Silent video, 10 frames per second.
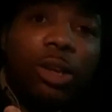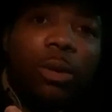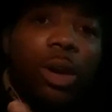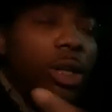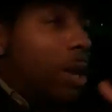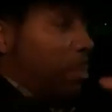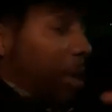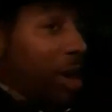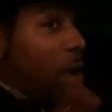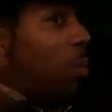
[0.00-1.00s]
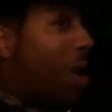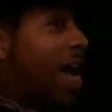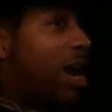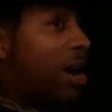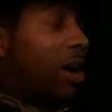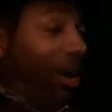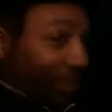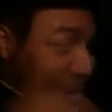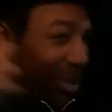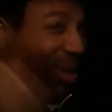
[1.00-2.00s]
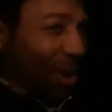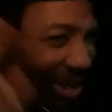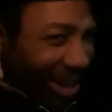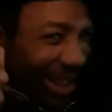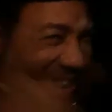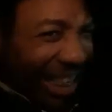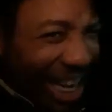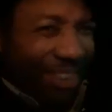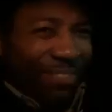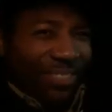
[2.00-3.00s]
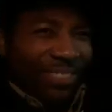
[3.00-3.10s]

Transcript: you to be aware of certain stuff.